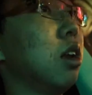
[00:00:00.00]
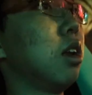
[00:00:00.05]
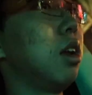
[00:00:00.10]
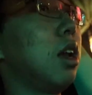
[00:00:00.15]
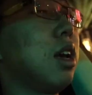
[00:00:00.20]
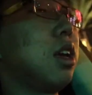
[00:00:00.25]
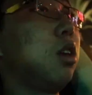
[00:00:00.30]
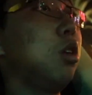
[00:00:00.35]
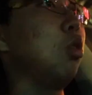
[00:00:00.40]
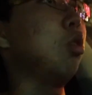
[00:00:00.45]

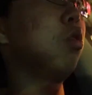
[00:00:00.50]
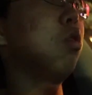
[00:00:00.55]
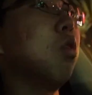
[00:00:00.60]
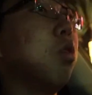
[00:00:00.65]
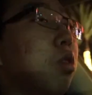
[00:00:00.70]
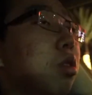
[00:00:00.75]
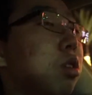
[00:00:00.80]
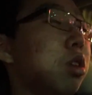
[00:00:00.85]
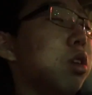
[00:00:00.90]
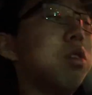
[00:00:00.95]
Like you don't
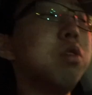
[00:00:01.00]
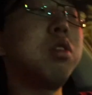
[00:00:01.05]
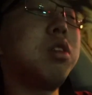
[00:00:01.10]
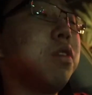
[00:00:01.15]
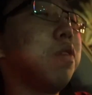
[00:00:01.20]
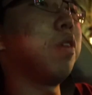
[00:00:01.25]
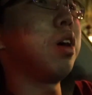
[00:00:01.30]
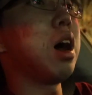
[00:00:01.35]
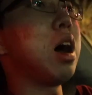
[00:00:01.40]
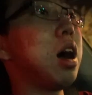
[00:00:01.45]

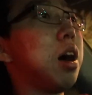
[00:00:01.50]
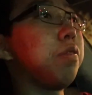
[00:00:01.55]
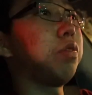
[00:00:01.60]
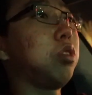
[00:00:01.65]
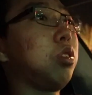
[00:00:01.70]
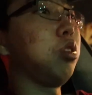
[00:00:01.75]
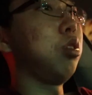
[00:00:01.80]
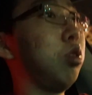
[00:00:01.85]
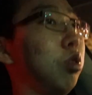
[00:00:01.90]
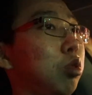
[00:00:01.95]
even
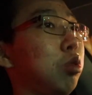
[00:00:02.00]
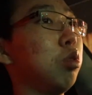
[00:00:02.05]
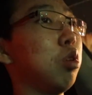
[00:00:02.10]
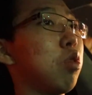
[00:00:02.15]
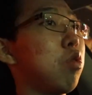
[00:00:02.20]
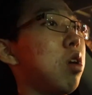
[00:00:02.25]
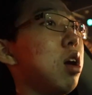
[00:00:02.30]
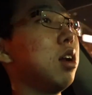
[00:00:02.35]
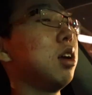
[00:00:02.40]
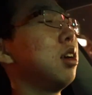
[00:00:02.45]
have to do a
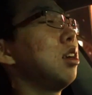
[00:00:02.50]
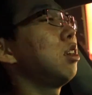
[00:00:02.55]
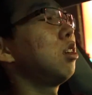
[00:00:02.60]
credit.